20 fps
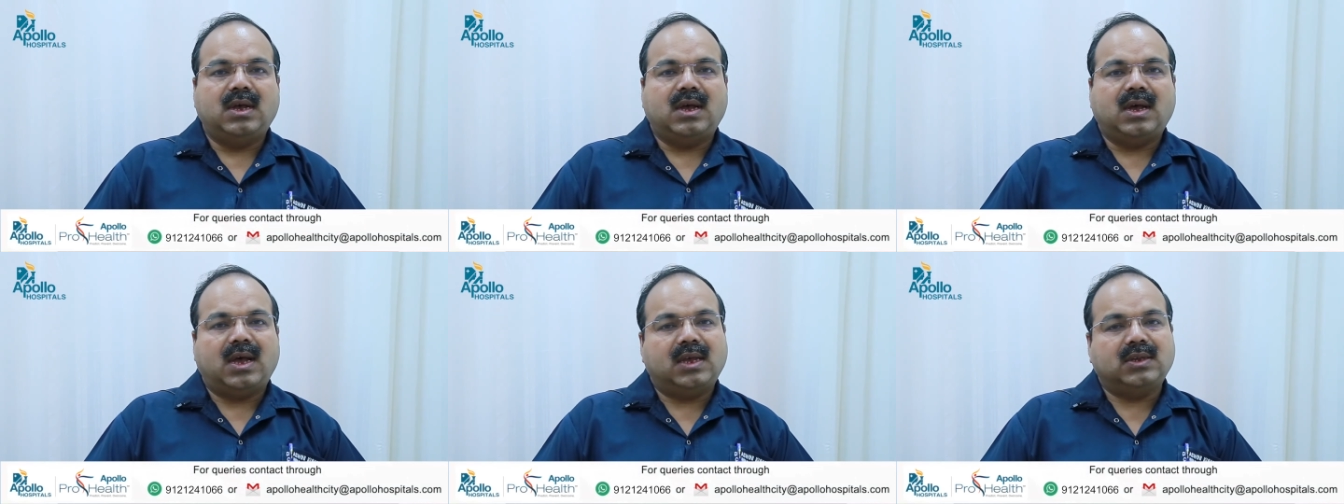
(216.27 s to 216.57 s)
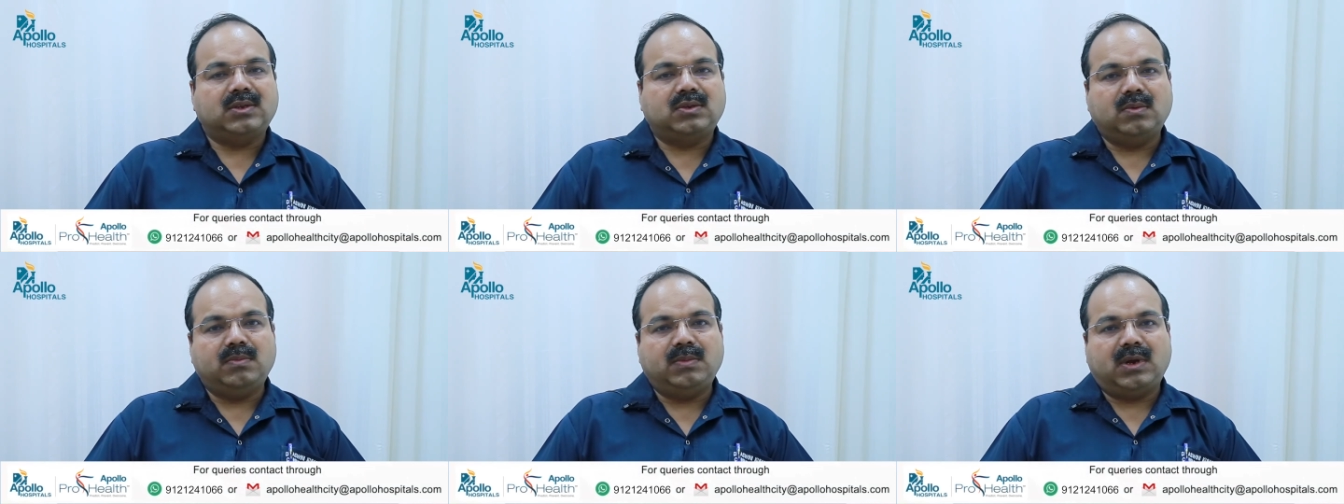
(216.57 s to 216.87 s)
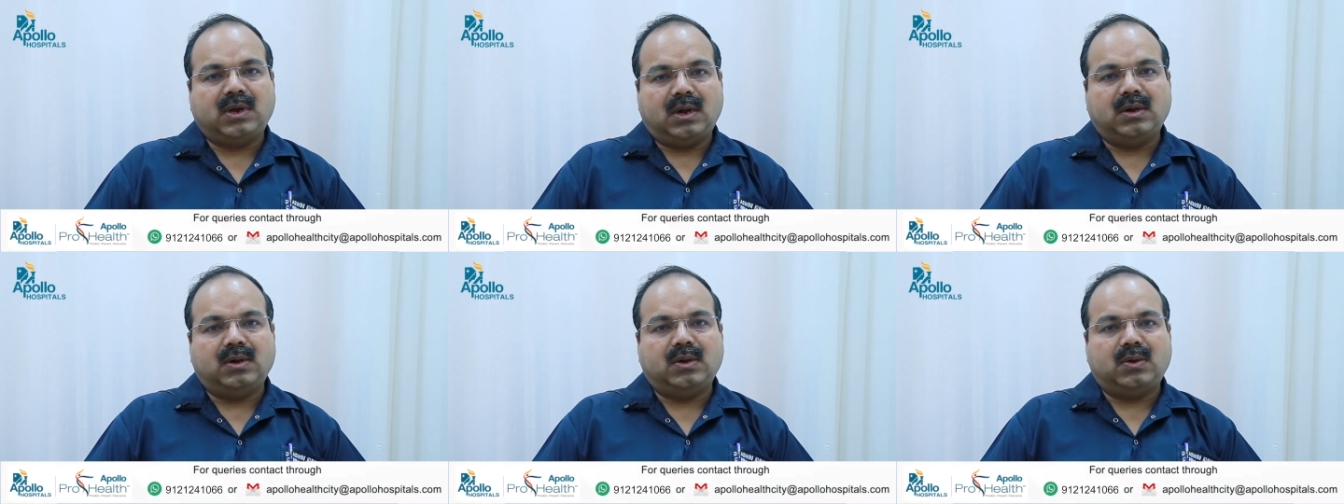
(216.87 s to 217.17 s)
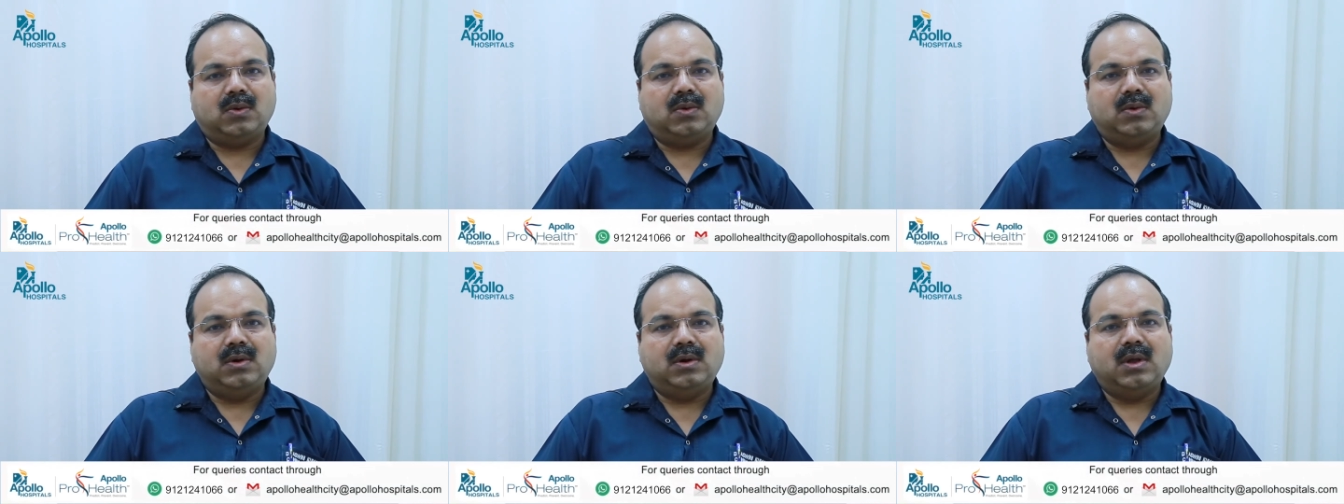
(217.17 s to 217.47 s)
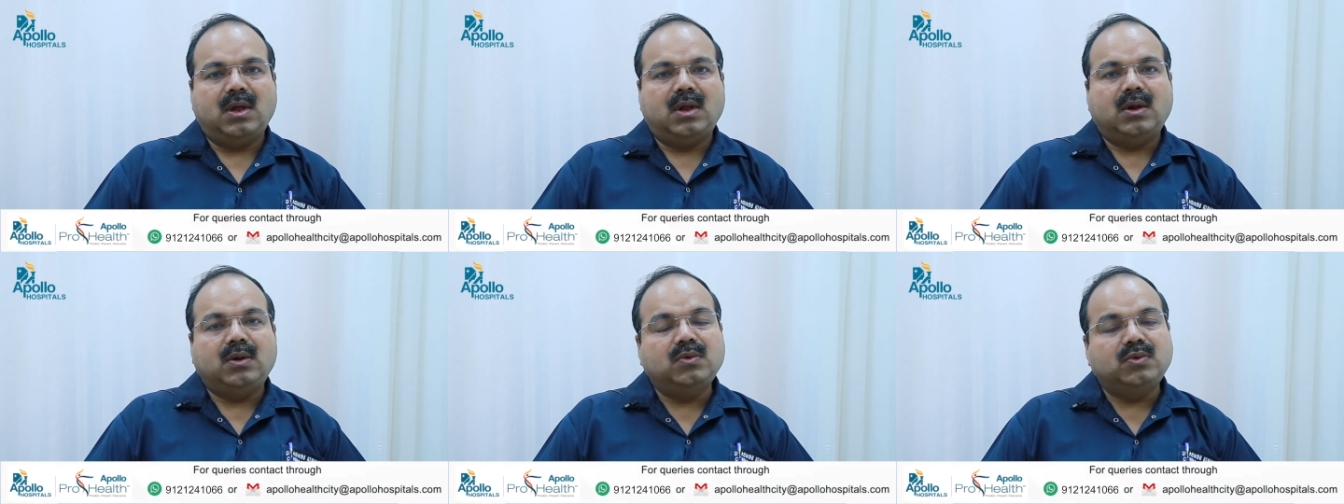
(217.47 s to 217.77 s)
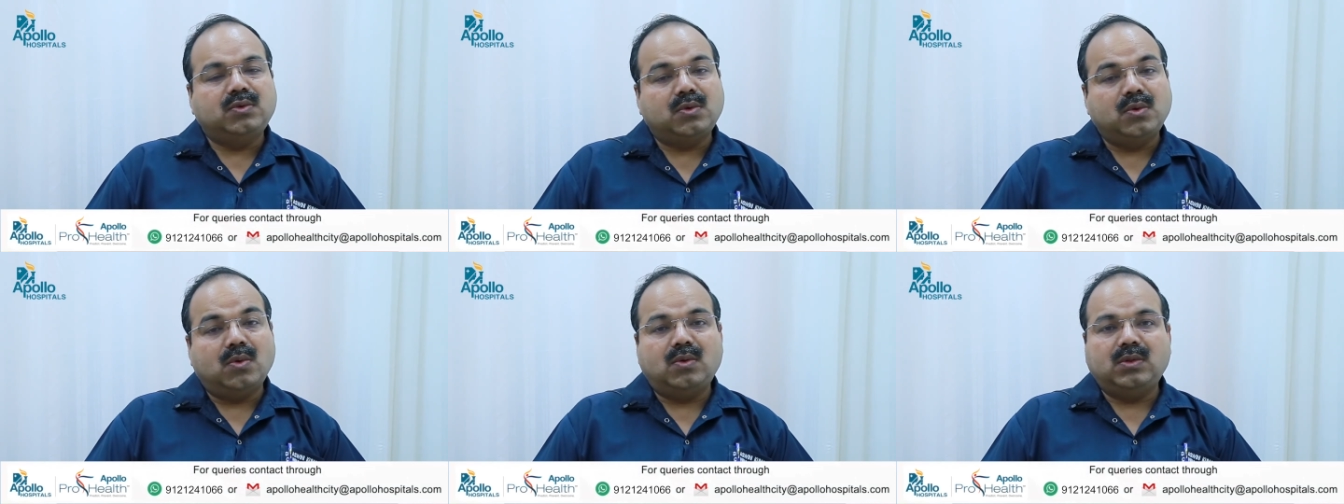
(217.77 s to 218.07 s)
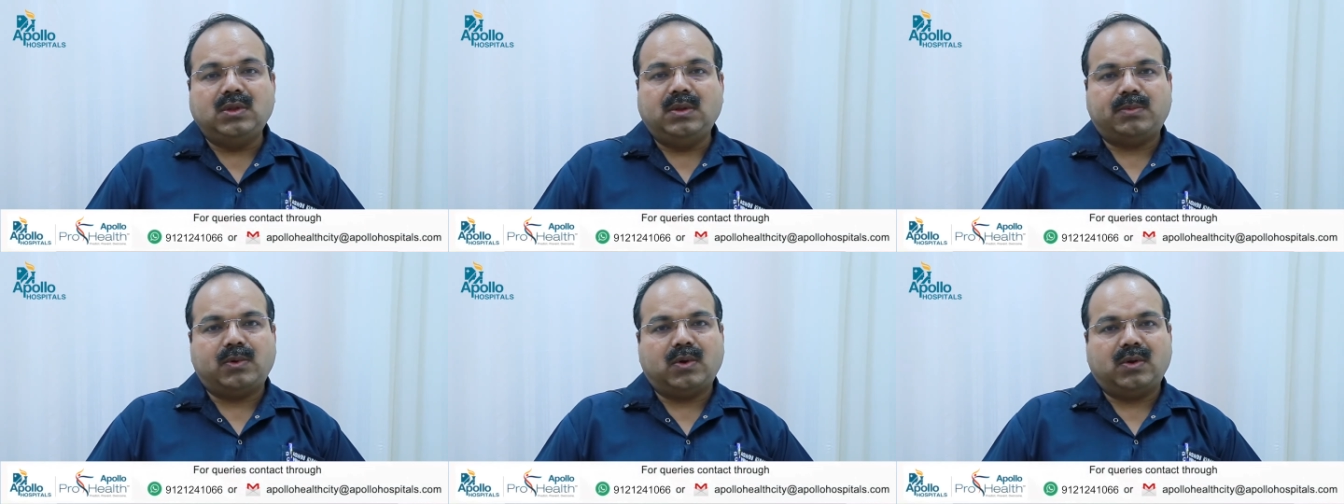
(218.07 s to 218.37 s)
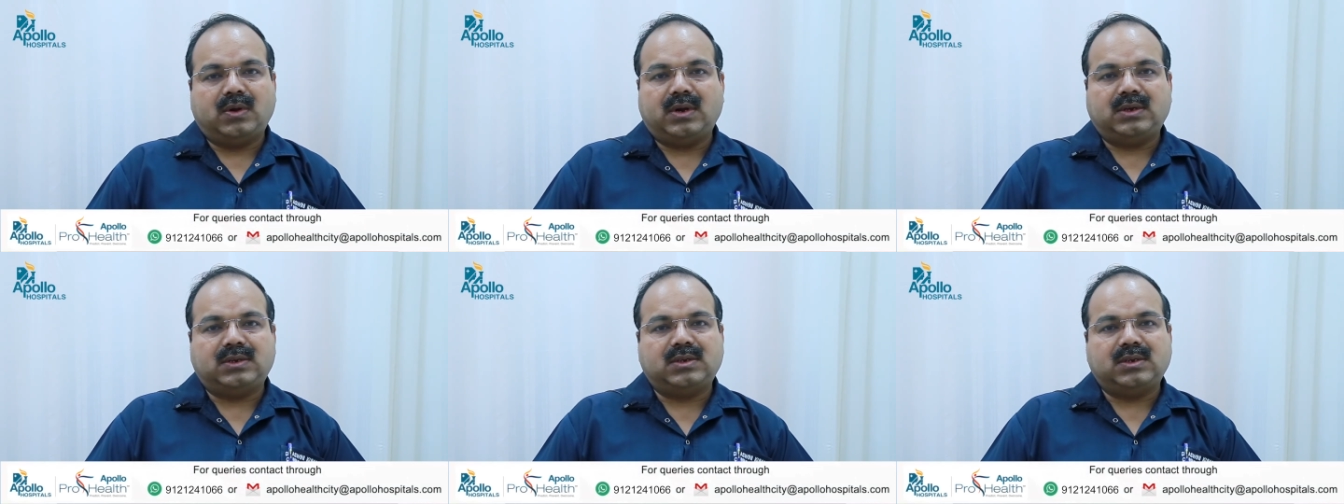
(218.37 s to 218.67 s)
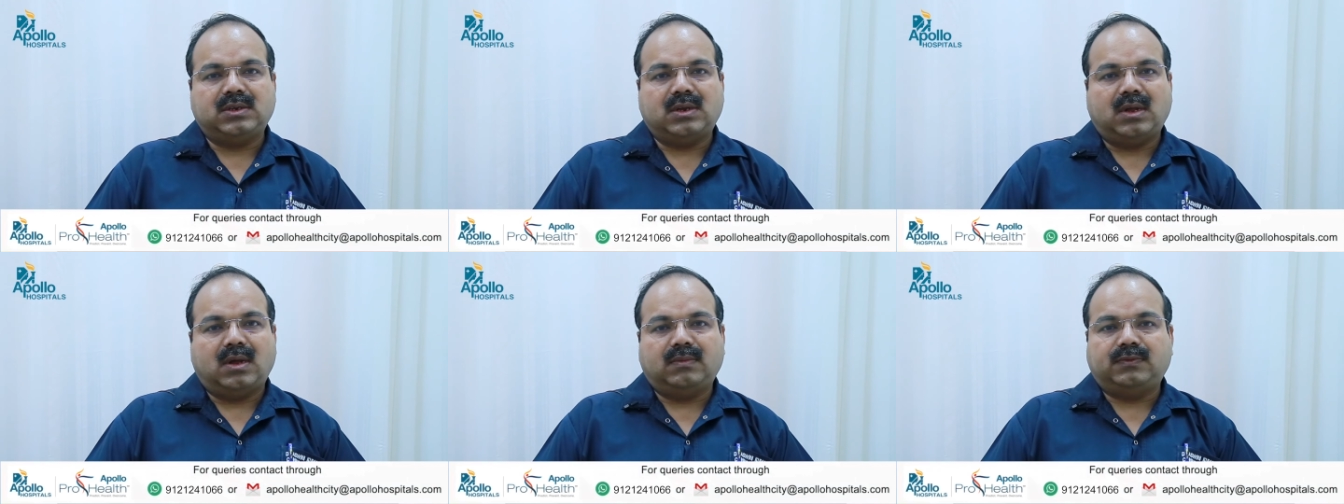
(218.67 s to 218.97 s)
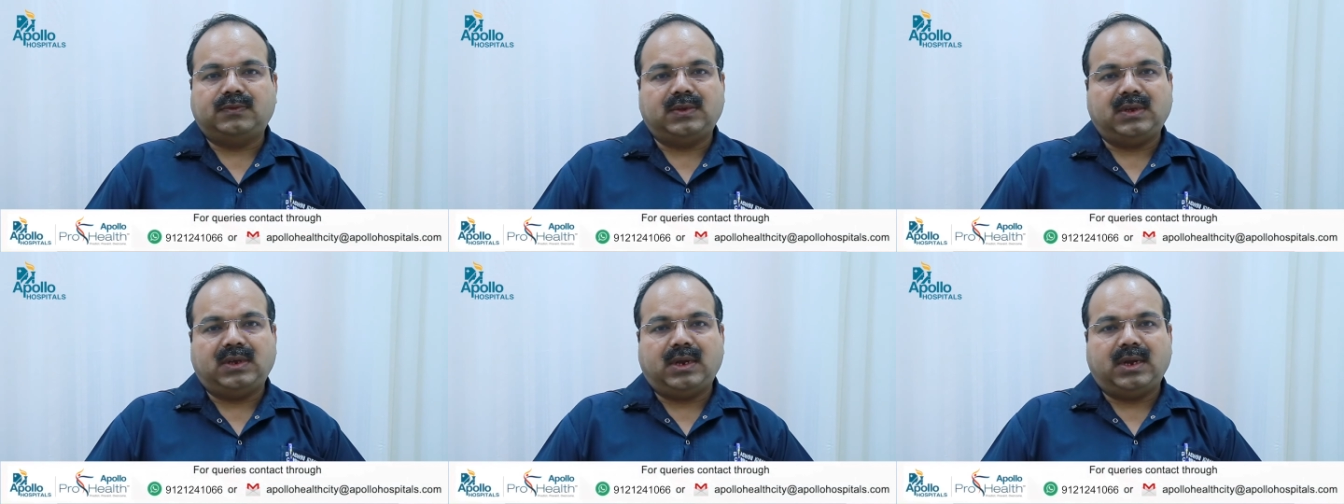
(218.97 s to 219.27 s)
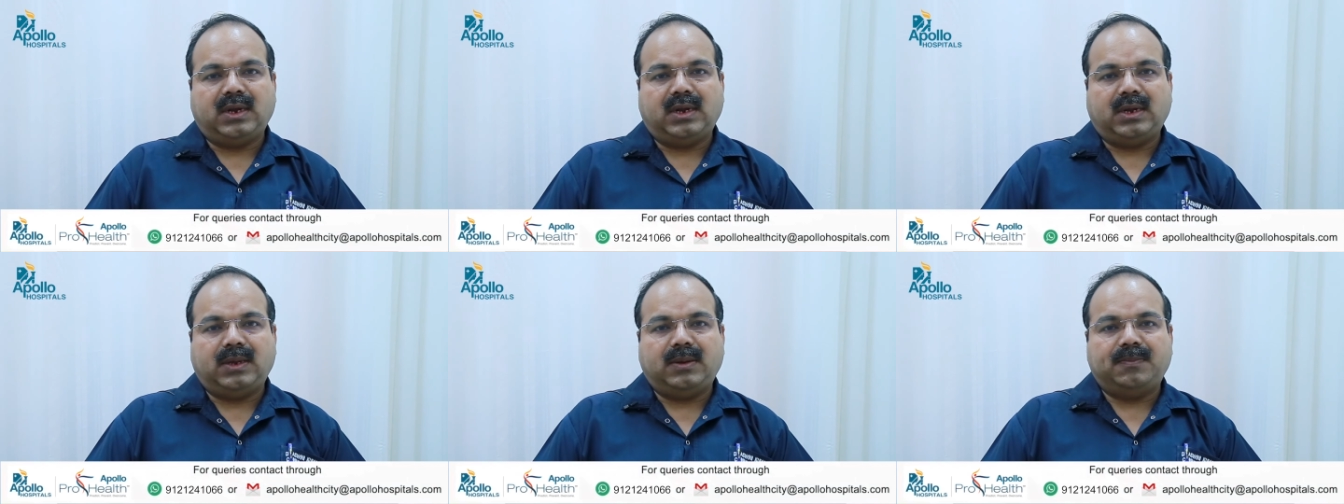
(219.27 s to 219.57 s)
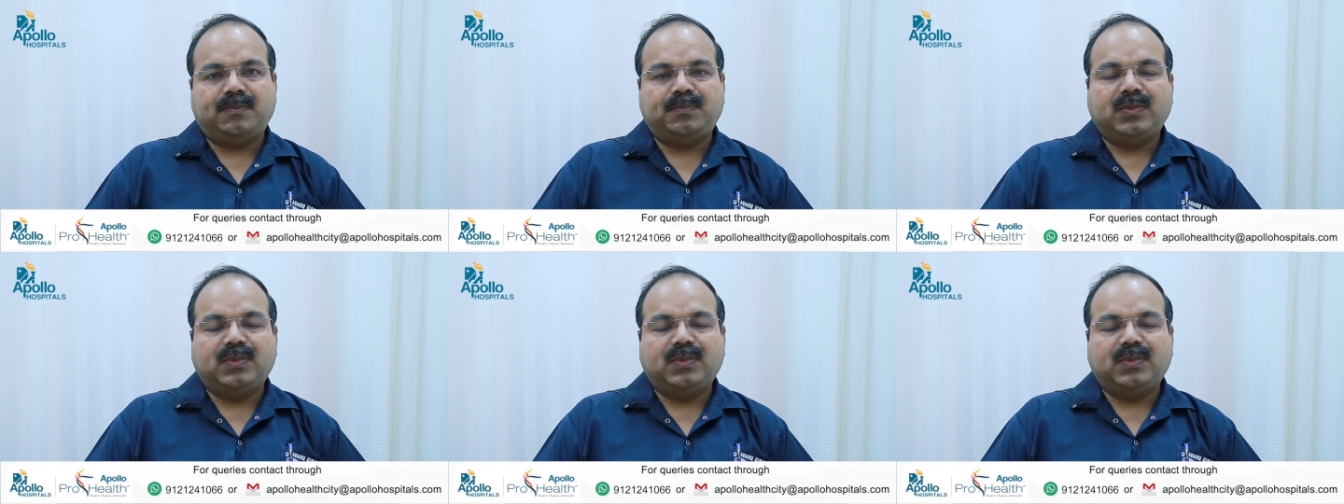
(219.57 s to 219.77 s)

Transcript: has to be controlled to slow the progression of CKD.